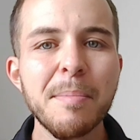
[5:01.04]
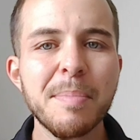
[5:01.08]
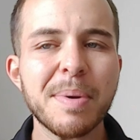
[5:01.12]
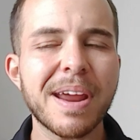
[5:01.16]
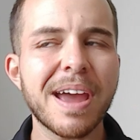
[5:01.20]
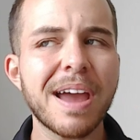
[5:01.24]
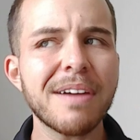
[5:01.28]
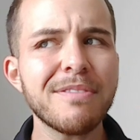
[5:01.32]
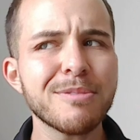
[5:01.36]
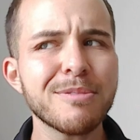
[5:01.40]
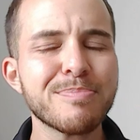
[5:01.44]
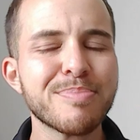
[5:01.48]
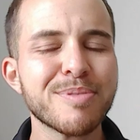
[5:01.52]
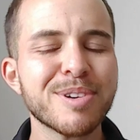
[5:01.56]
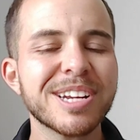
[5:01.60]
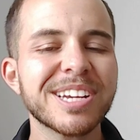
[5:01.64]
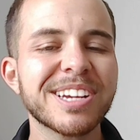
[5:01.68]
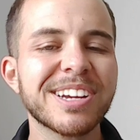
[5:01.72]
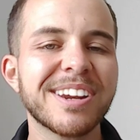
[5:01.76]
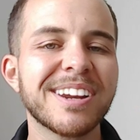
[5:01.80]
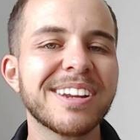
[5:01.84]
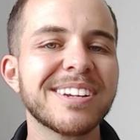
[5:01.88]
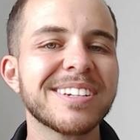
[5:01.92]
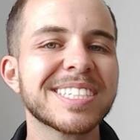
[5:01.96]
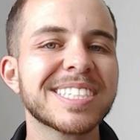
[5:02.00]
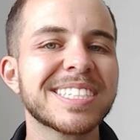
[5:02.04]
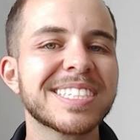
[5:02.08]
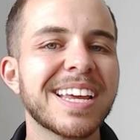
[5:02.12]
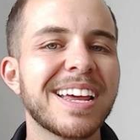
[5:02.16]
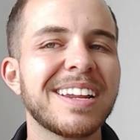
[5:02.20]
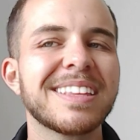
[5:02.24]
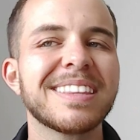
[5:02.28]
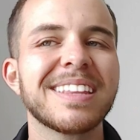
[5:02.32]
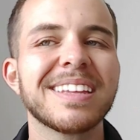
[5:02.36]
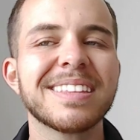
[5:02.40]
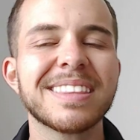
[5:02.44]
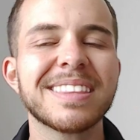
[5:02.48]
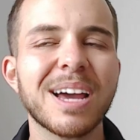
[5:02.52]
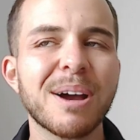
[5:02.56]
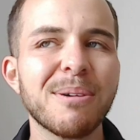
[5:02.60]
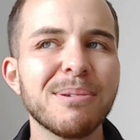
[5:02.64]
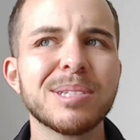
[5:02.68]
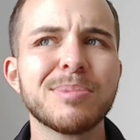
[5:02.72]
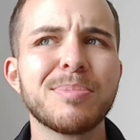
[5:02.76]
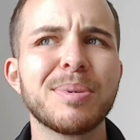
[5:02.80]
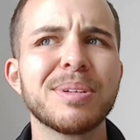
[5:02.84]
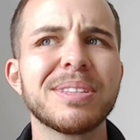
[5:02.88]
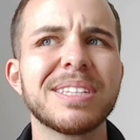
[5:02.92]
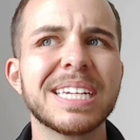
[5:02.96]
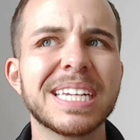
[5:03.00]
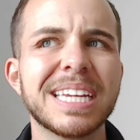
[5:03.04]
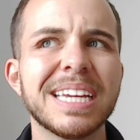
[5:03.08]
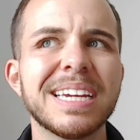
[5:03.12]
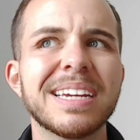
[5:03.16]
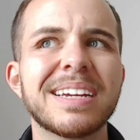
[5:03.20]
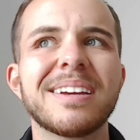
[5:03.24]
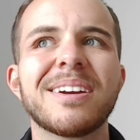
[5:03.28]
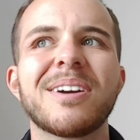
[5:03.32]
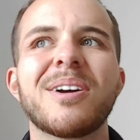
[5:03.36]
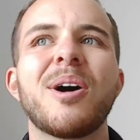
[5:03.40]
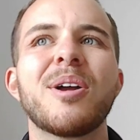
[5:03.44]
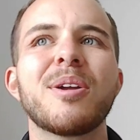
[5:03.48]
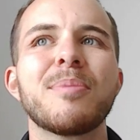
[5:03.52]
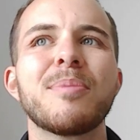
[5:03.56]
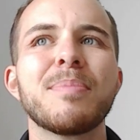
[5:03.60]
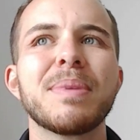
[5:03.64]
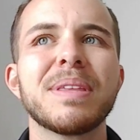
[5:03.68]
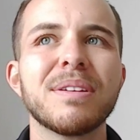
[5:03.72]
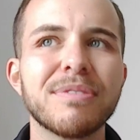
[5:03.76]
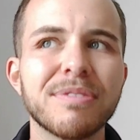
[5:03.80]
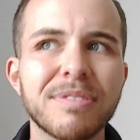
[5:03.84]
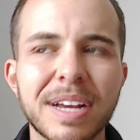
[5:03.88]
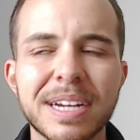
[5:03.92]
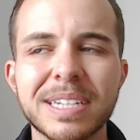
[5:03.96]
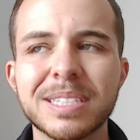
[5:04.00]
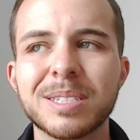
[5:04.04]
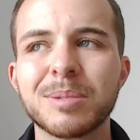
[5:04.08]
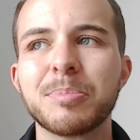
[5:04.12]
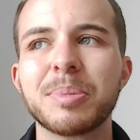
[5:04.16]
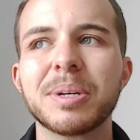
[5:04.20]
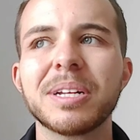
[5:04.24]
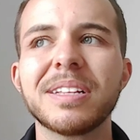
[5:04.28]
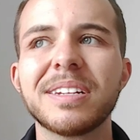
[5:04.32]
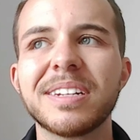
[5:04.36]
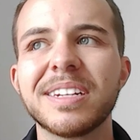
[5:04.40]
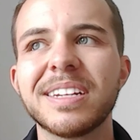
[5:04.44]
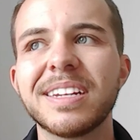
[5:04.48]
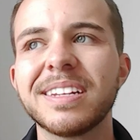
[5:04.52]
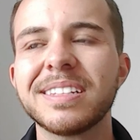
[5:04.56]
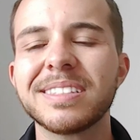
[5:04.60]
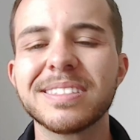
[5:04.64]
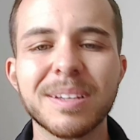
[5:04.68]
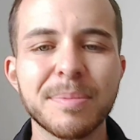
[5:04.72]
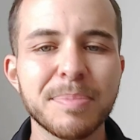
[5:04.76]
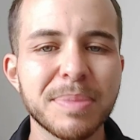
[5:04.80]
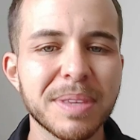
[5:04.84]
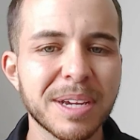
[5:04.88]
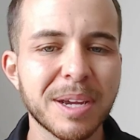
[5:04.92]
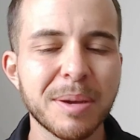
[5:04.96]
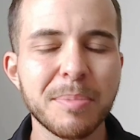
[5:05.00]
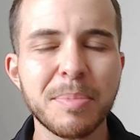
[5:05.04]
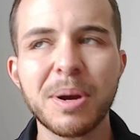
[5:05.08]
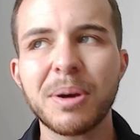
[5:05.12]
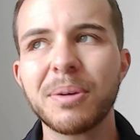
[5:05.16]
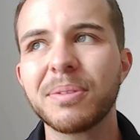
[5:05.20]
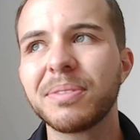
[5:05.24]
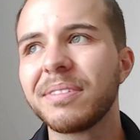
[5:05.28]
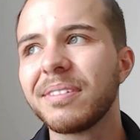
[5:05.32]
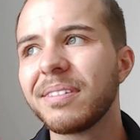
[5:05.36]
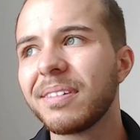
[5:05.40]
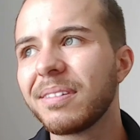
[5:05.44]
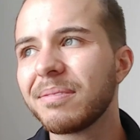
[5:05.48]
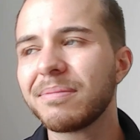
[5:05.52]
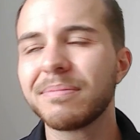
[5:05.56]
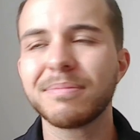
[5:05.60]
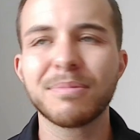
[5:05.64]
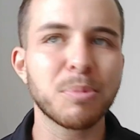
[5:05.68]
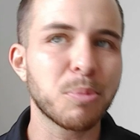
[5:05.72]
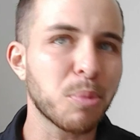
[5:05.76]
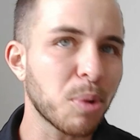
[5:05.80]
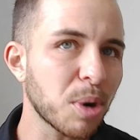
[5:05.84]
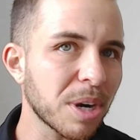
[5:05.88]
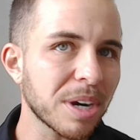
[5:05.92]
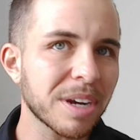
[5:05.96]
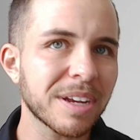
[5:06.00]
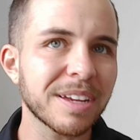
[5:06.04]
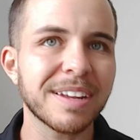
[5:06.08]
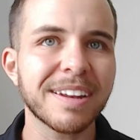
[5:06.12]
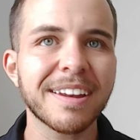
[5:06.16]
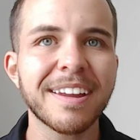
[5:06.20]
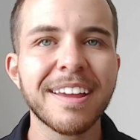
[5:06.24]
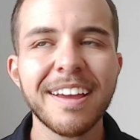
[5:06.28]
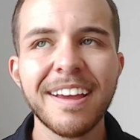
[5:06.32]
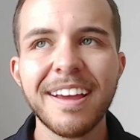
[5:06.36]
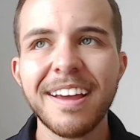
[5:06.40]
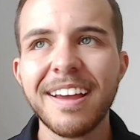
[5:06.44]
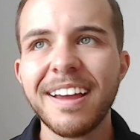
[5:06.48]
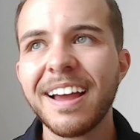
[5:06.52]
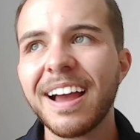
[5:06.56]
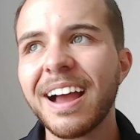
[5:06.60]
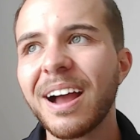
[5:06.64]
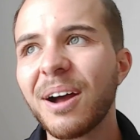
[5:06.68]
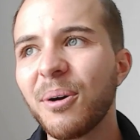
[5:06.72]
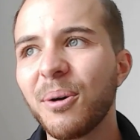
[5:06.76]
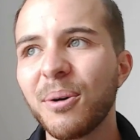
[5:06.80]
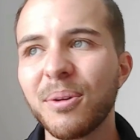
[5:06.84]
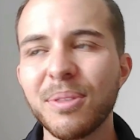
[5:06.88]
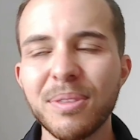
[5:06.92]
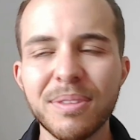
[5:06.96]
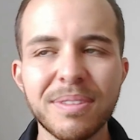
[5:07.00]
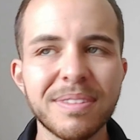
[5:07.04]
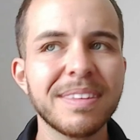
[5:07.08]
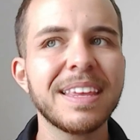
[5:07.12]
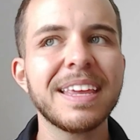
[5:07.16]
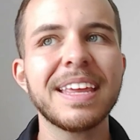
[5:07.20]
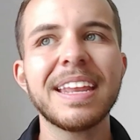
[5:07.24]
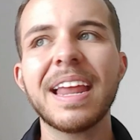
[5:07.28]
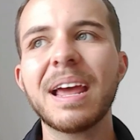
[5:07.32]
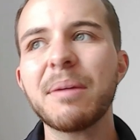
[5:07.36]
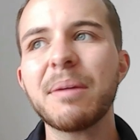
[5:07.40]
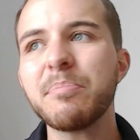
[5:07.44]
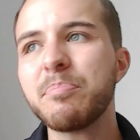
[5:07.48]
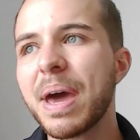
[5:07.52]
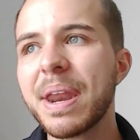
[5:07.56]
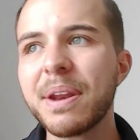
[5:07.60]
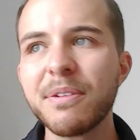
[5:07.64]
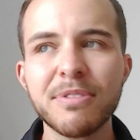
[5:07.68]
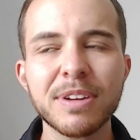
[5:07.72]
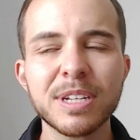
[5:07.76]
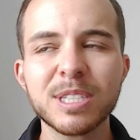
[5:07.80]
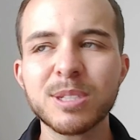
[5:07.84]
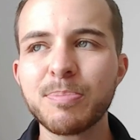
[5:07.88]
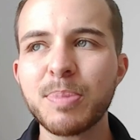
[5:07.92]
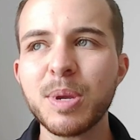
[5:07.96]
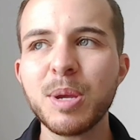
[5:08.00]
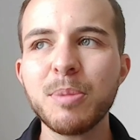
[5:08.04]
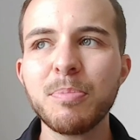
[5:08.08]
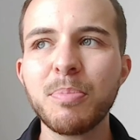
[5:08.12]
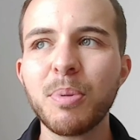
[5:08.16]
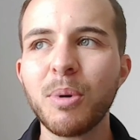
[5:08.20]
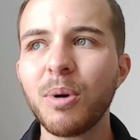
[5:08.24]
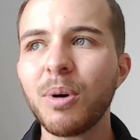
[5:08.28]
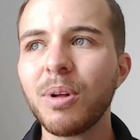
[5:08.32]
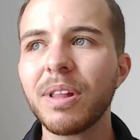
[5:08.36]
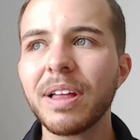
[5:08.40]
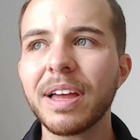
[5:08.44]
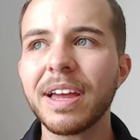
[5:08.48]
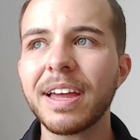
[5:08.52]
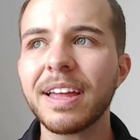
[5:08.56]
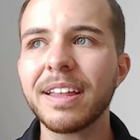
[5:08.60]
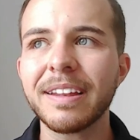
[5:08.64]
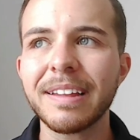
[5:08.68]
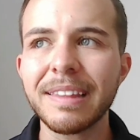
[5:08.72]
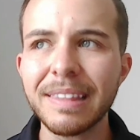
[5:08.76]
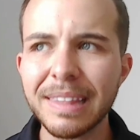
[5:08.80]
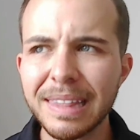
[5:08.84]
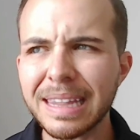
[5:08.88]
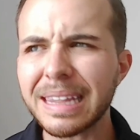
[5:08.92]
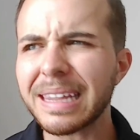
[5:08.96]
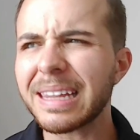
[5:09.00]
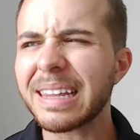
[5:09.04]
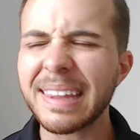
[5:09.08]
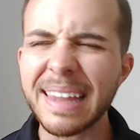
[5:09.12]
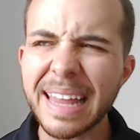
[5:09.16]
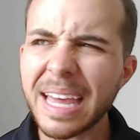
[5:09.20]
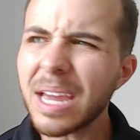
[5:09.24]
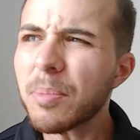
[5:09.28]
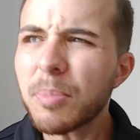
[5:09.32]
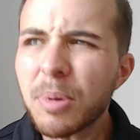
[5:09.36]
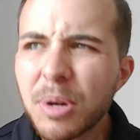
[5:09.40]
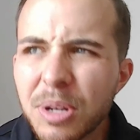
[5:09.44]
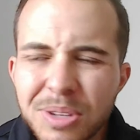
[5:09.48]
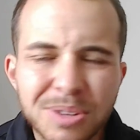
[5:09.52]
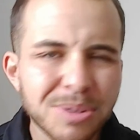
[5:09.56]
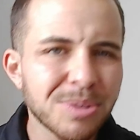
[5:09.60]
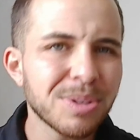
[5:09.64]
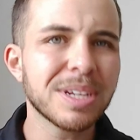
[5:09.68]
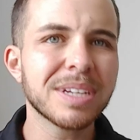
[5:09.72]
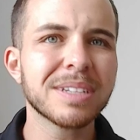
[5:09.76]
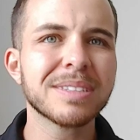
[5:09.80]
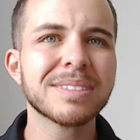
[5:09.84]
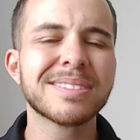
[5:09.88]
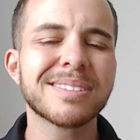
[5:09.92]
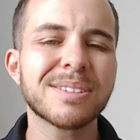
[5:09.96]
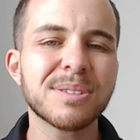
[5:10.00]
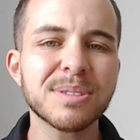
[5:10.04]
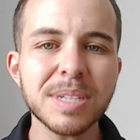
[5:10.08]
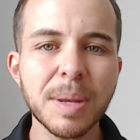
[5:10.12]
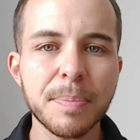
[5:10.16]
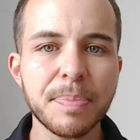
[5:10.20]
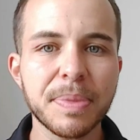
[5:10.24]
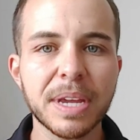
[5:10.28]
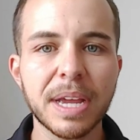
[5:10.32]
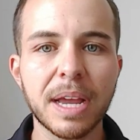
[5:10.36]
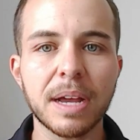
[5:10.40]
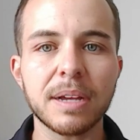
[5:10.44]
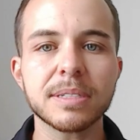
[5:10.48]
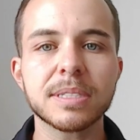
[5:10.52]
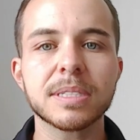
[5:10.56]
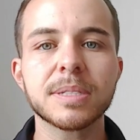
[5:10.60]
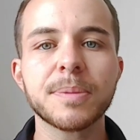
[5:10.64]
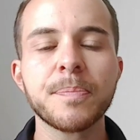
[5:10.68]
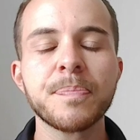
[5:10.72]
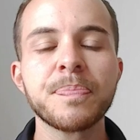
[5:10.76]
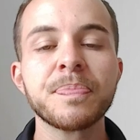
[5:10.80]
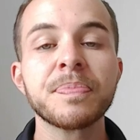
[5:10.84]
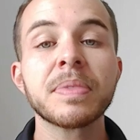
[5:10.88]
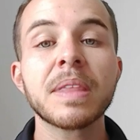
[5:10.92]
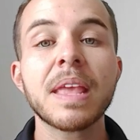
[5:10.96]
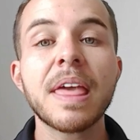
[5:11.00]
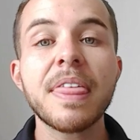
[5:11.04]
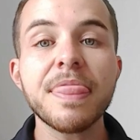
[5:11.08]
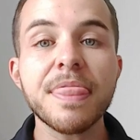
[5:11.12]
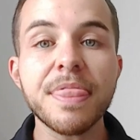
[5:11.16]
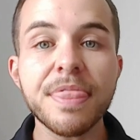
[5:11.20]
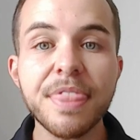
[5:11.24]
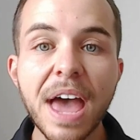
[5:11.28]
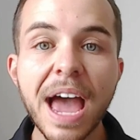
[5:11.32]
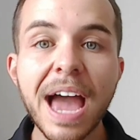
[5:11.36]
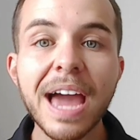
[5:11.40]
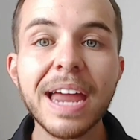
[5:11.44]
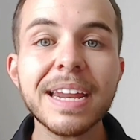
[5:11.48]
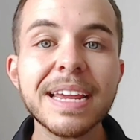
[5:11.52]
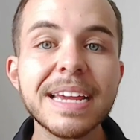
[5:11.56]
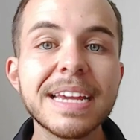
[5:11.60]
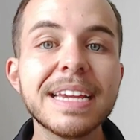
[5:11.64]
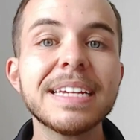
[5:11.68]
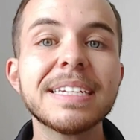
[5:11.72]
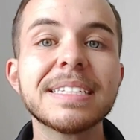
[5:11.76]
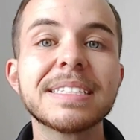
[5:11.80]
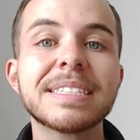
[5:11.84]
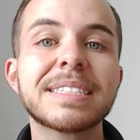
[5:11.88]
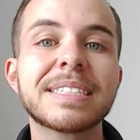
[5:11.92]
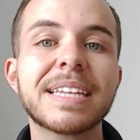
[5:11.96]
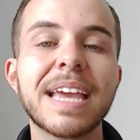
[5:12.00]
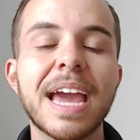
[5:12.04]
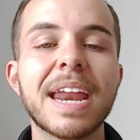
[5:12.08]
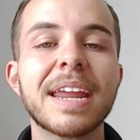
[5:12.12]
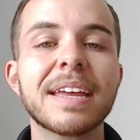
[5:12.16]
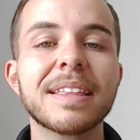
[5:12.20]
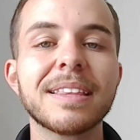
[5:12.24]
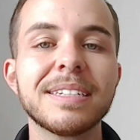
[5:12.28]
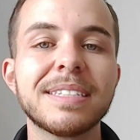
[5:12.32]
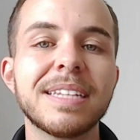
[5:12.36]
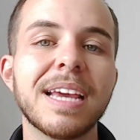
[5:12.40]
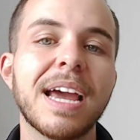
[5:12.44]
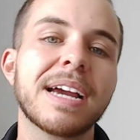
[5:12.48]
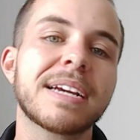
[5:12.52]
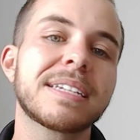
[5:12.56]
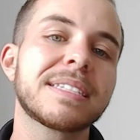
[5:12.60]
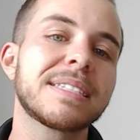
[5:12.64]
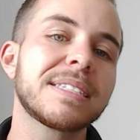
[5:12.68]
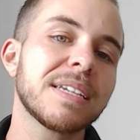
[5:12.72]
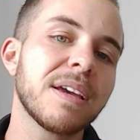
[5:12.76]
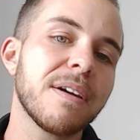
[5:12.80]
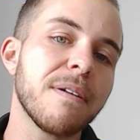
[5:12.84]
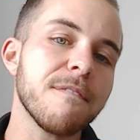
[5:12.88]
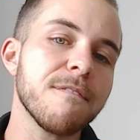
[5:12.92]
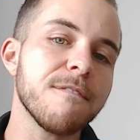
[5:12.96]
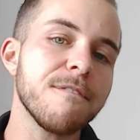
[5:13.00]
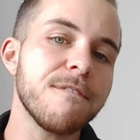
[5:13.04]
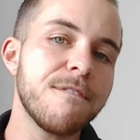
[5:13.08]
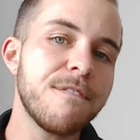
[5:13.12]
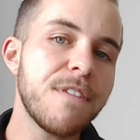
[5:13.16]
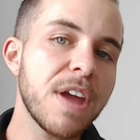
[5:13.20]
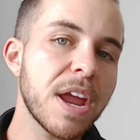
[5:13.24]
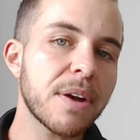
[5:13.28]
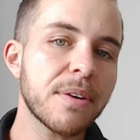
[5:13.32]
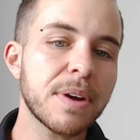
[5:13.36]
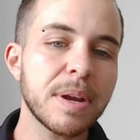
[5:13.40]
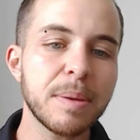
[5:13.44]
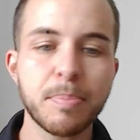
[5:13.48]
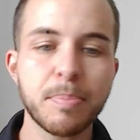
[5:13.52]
but I have a pretty good understanding that that was about the gig economy and the flexibility and something about work and how it benefits people and labor unions or something else. That is scanning the text. Very